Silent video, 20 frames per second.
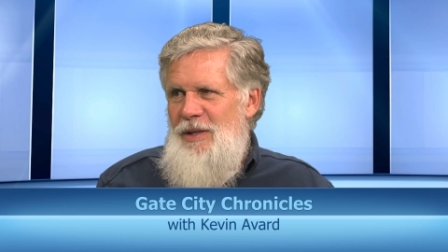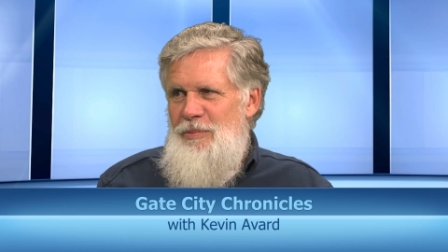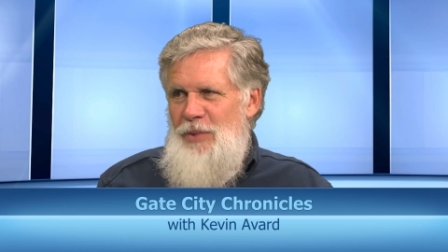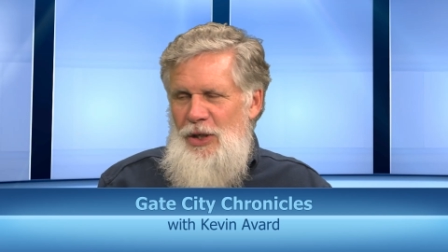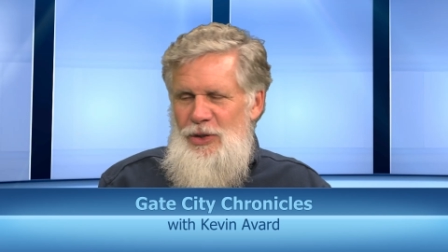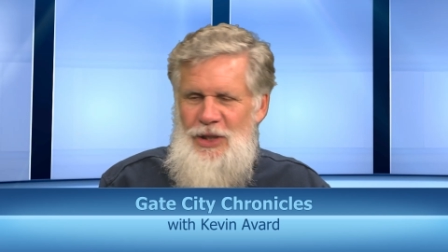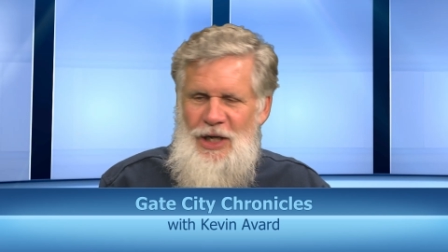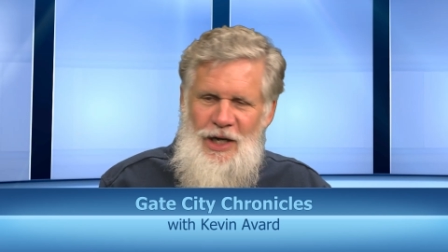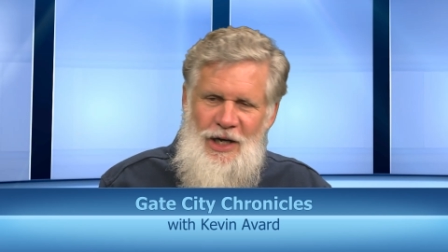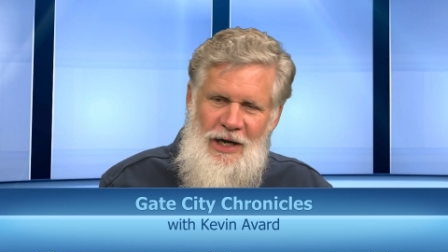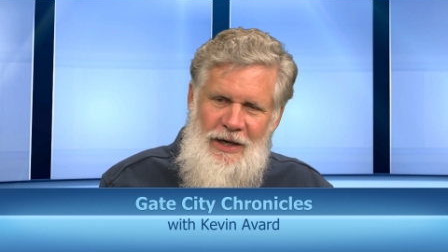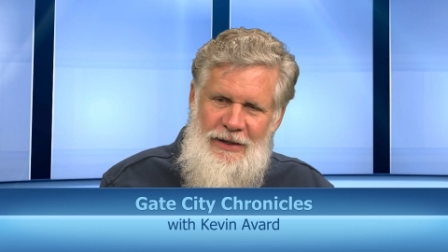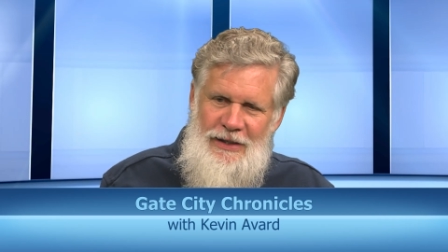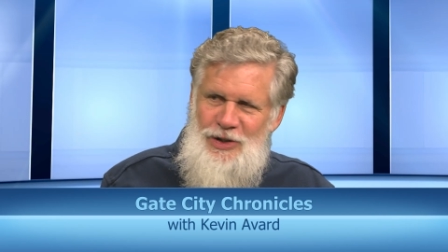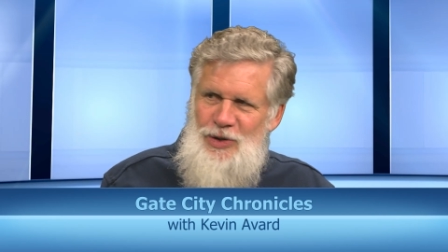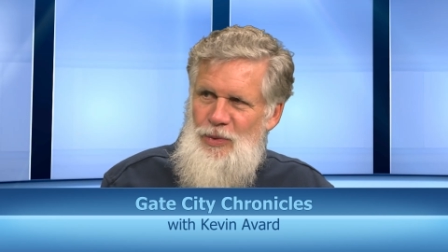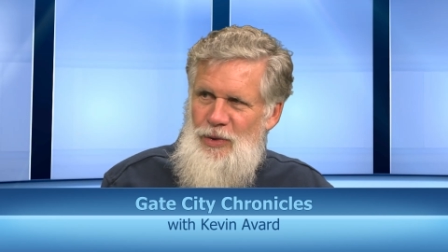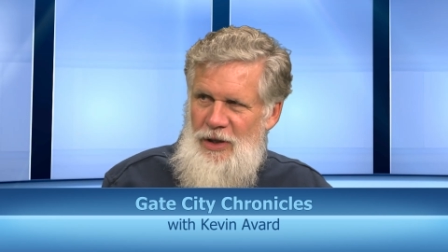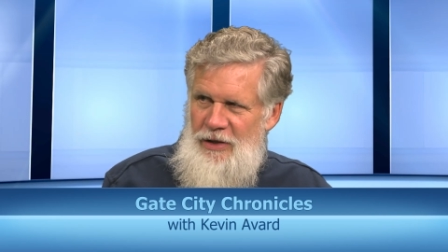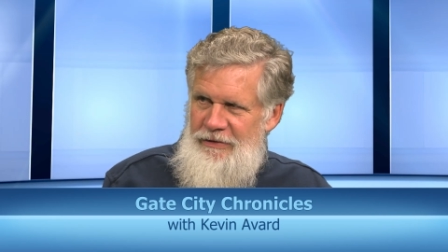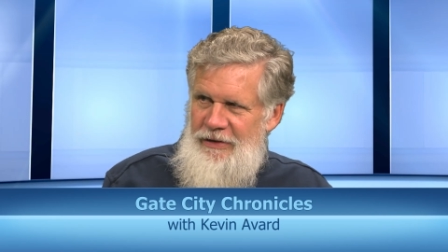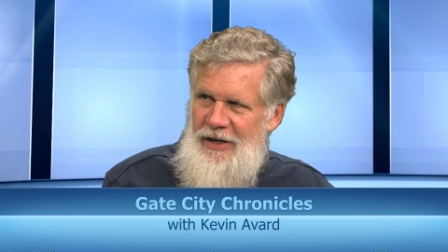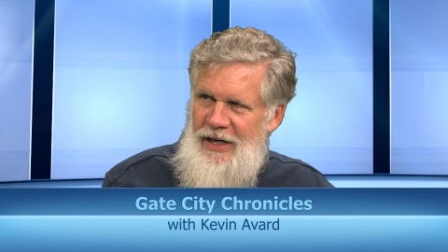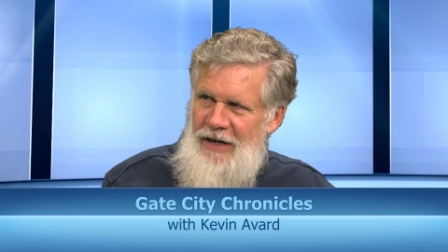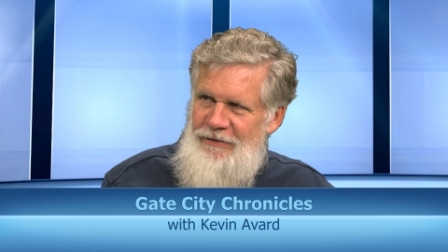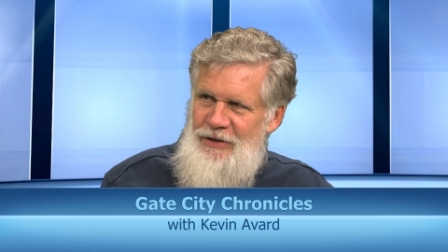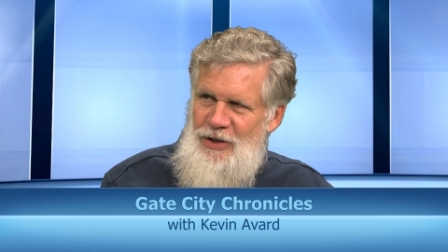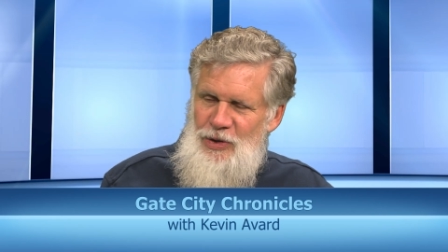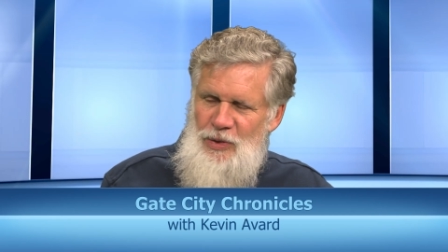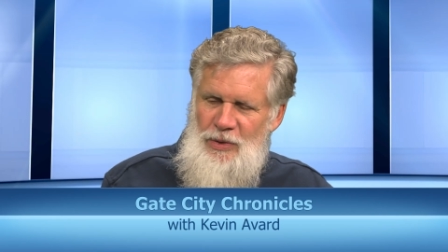I build a harness or whatever I
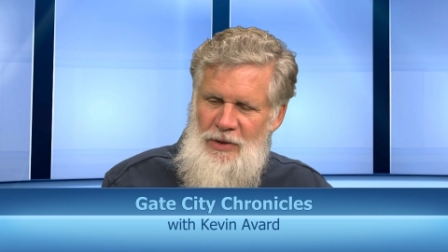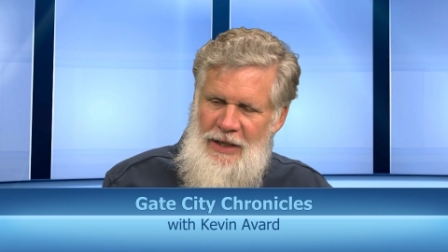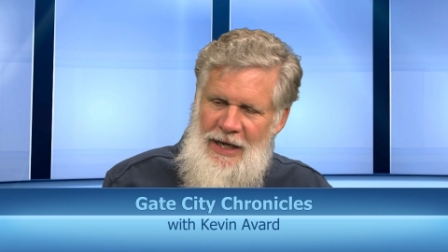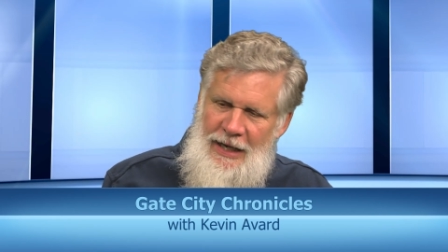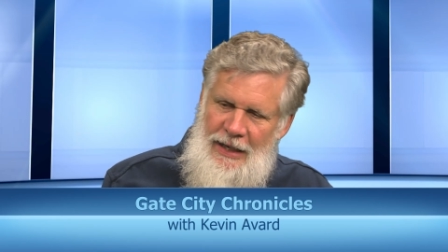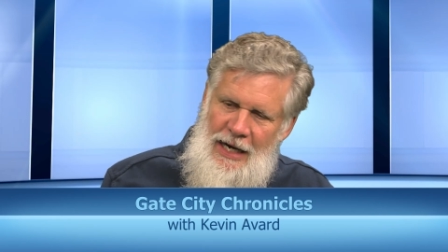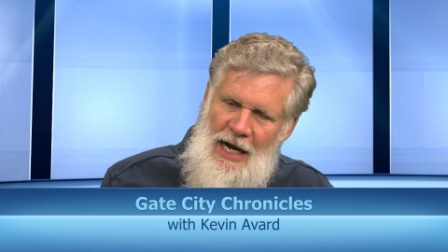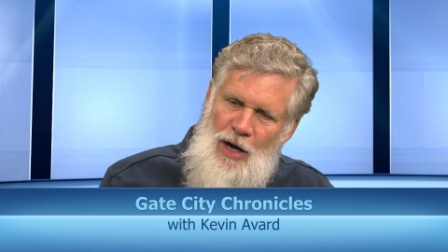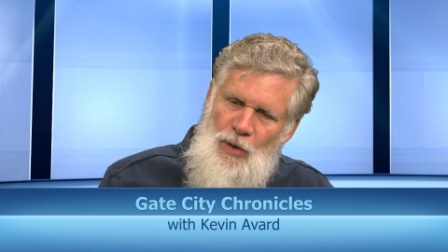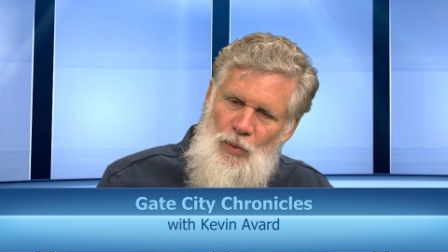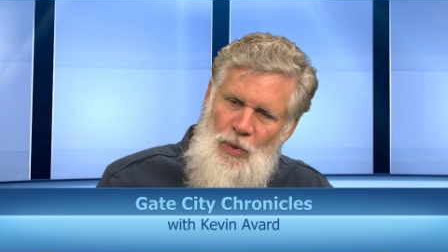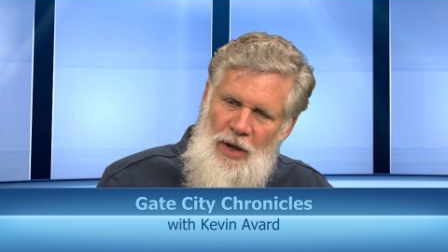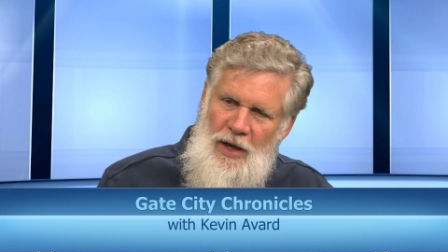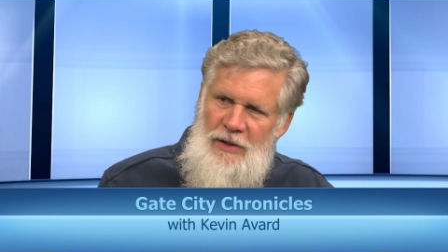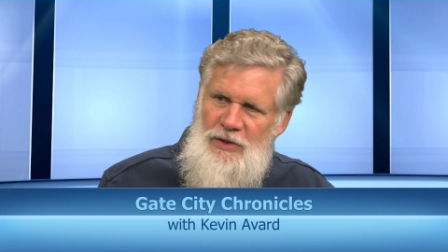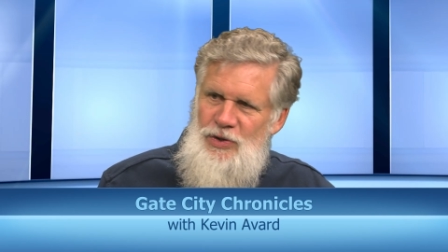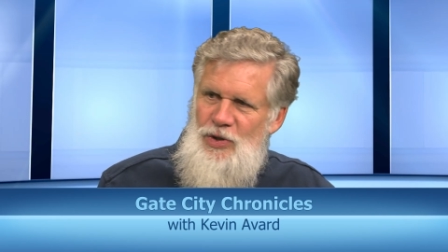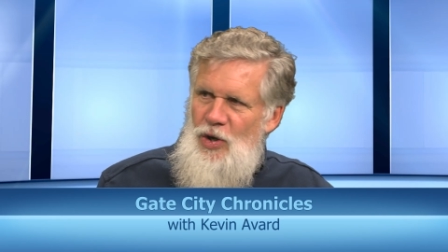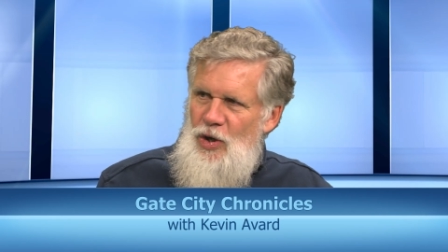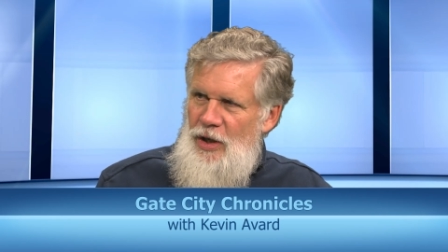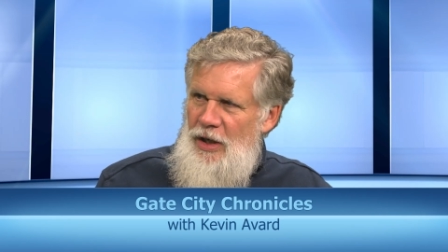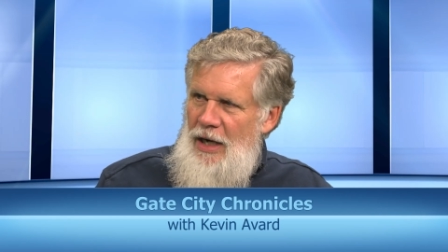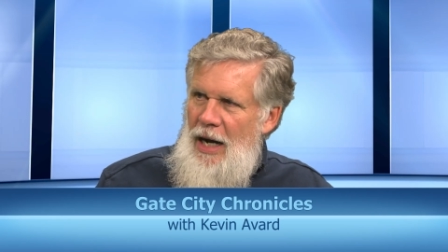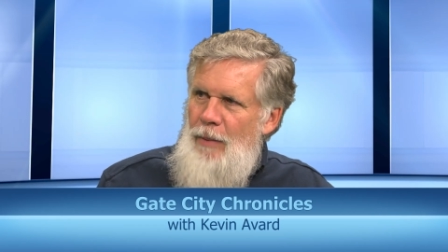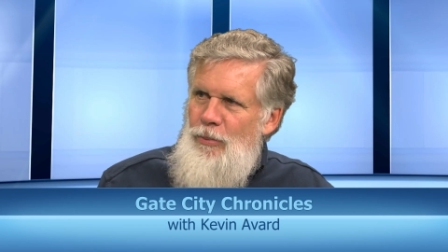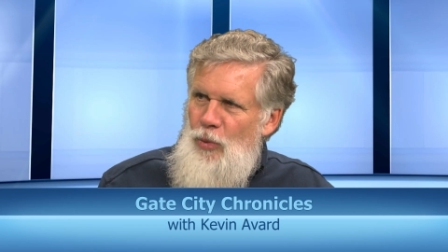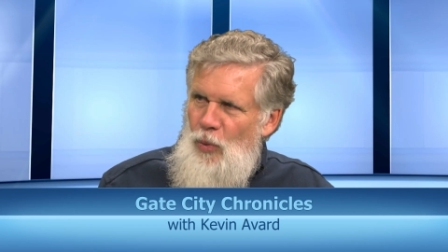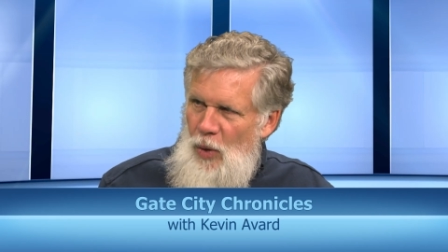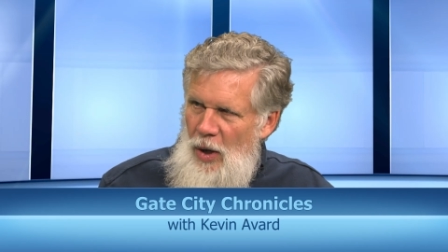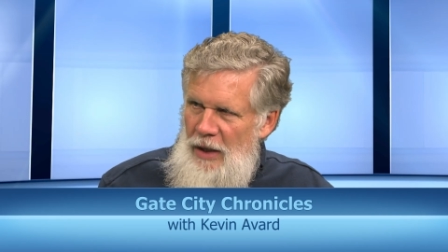have to do, lay it out once, hook it
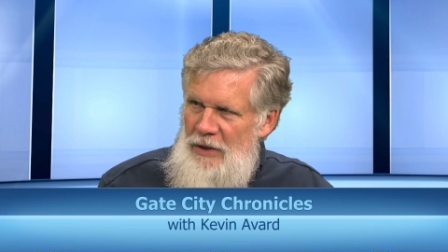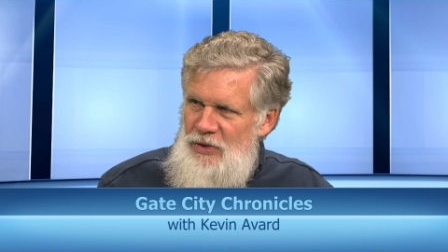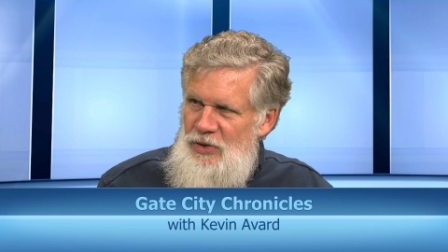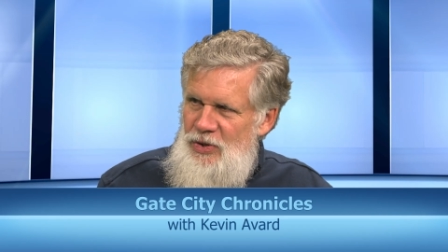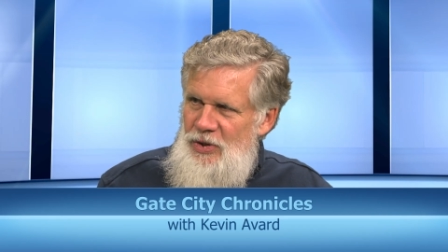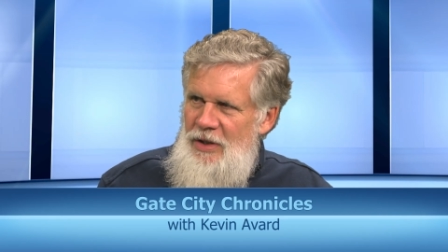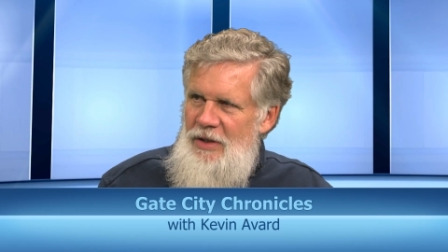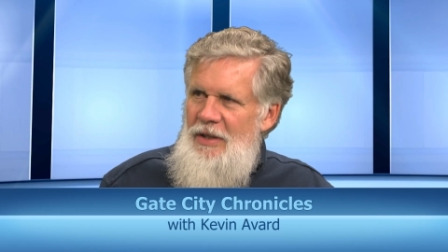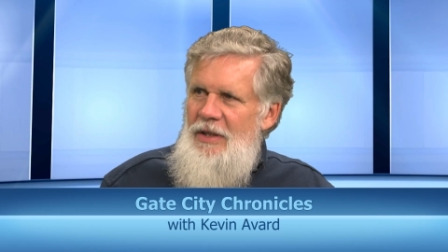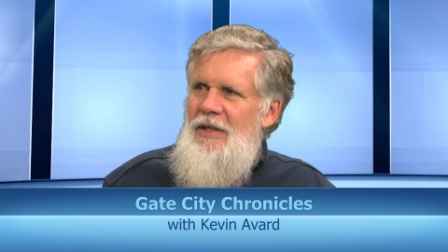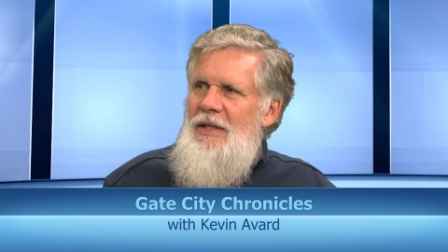up once,